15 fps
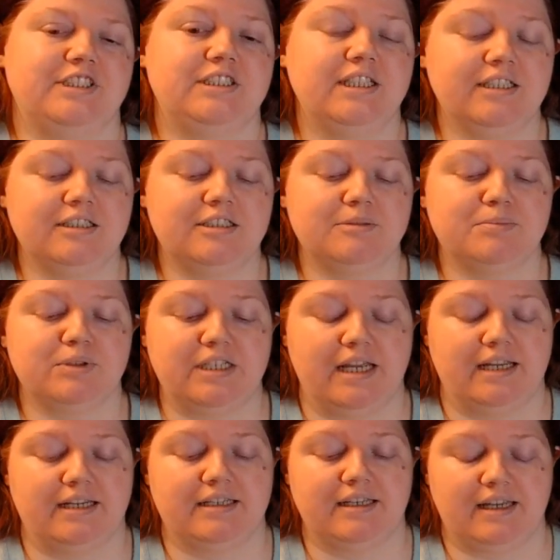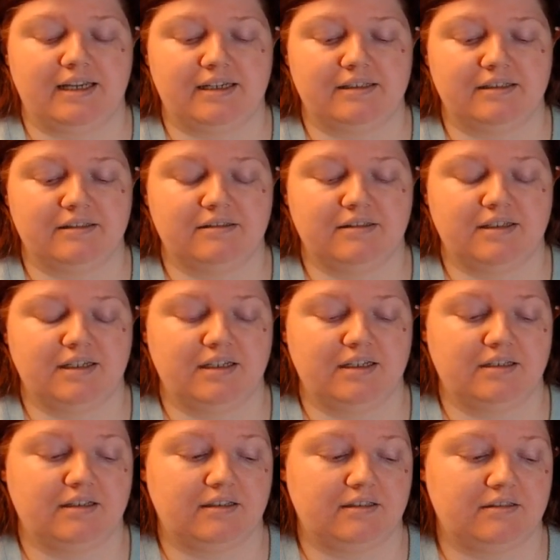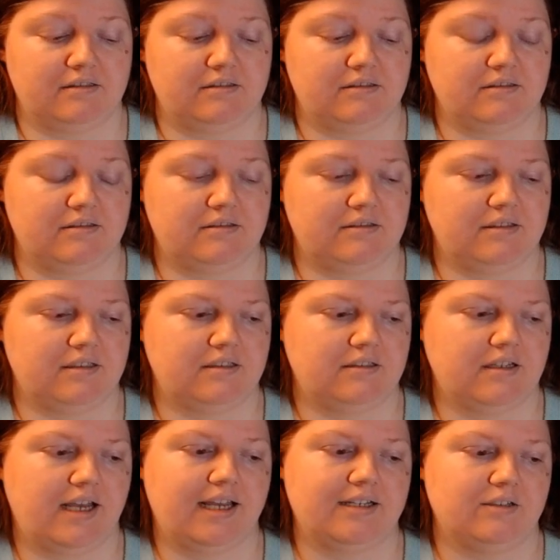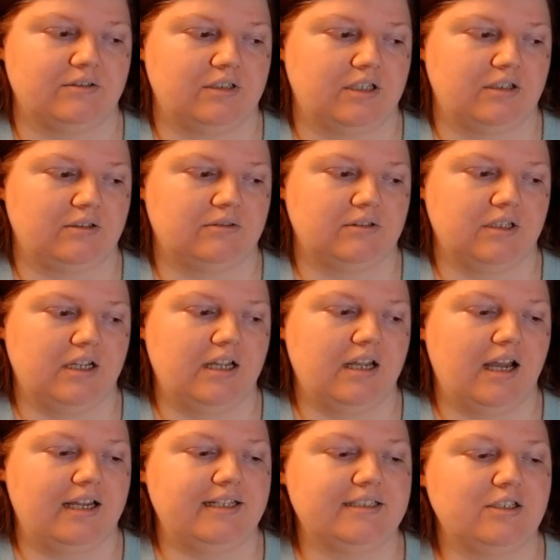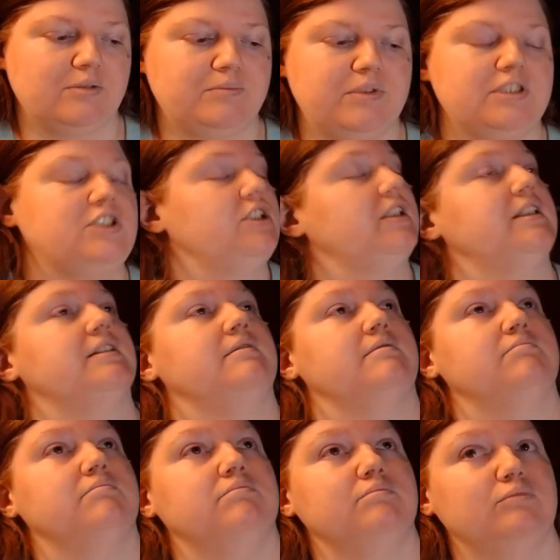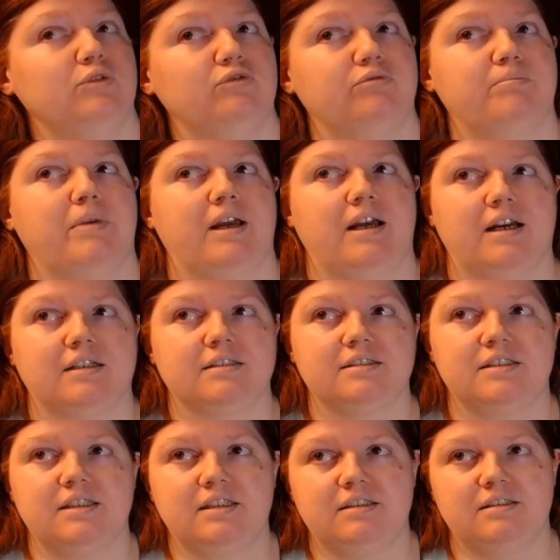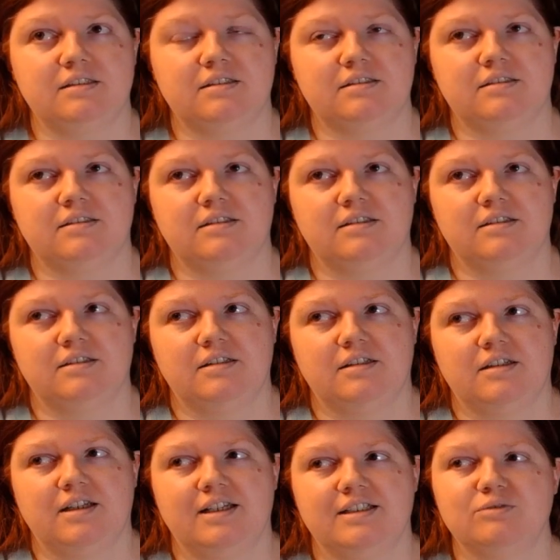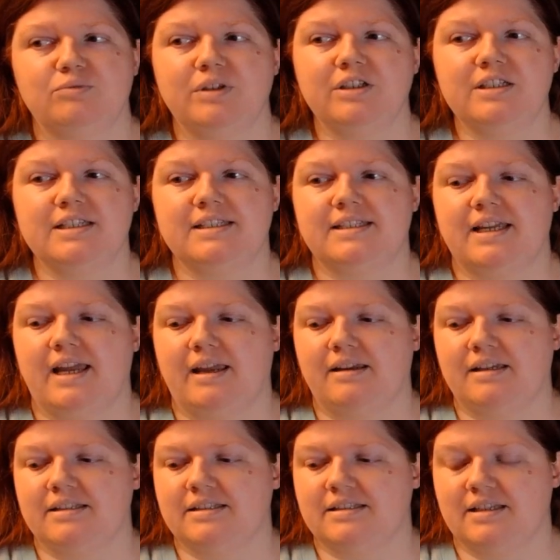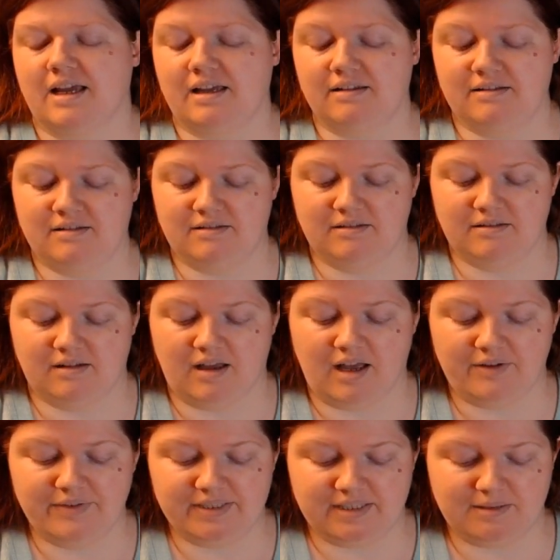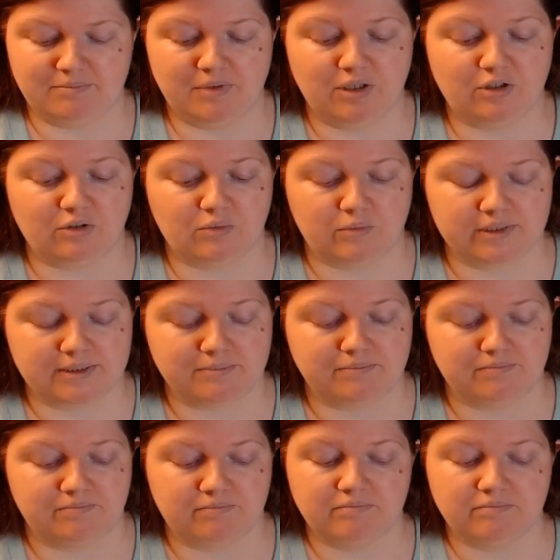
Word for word: she did it to protect Nate. And I don't know. I just hope that she can move past it. It's weird to say because obviously Miller was